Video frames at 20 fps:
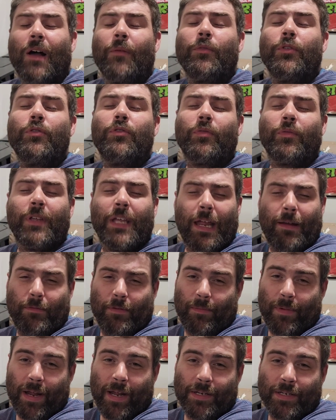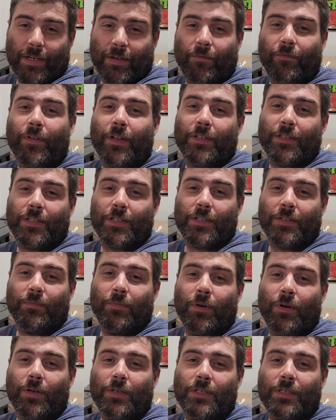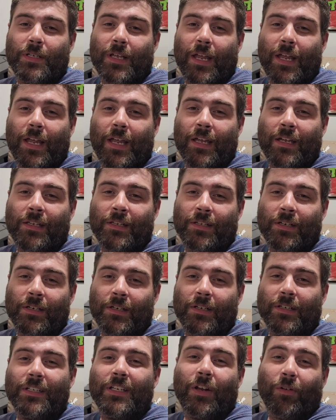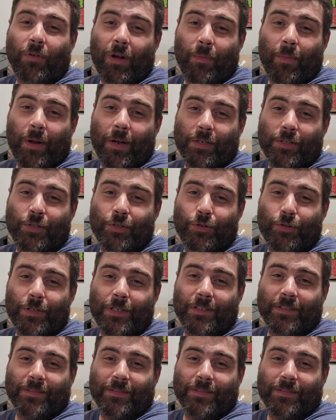I'm gonna do some camera magic, fix these books, and get right back to you.